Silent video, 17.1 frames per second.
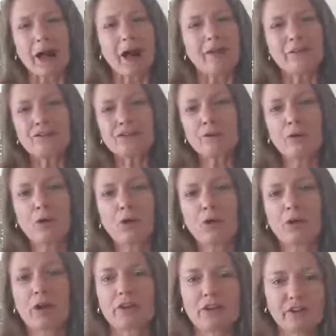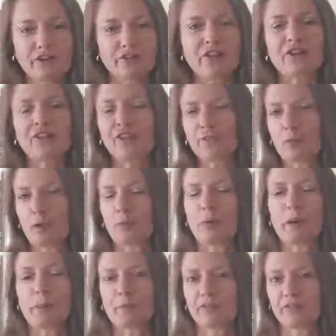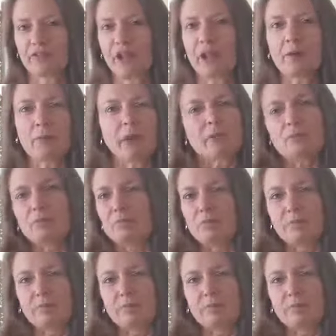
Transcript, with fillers: after all, and this this is what people say to me,